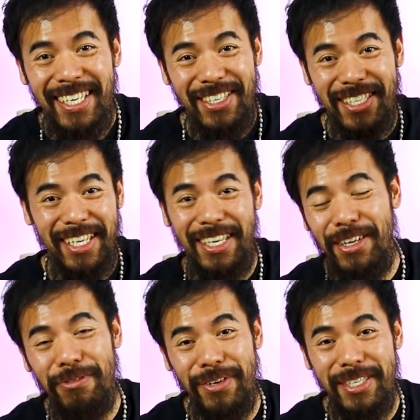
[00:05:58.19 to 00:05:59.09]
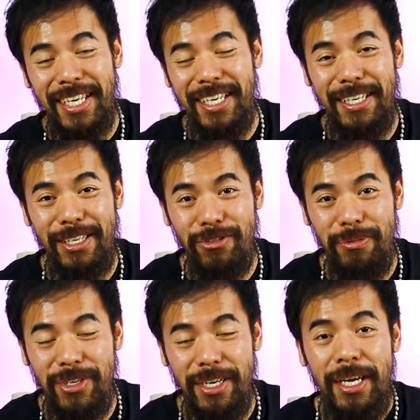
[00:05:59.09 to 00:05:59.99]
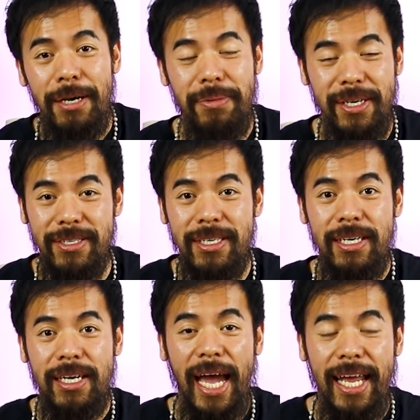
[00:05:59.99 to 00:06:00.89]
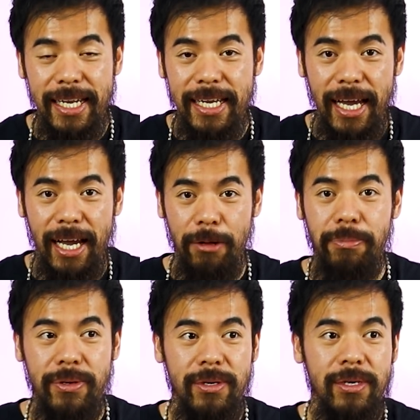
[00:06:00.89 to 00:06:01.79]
just click on the first link in the description. Please, any help,